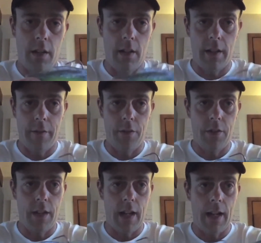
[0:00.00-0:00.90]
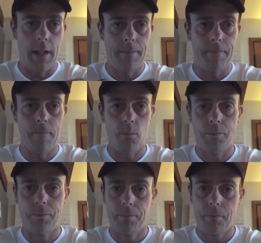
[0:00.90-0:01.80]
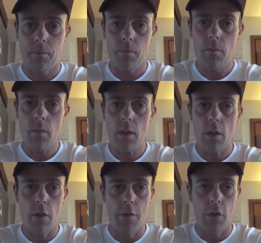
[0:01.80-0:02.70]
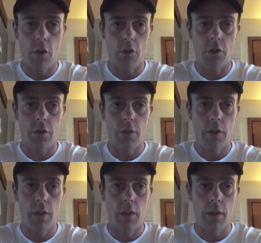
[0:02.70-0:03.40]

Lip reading: see the difference there of the hooks.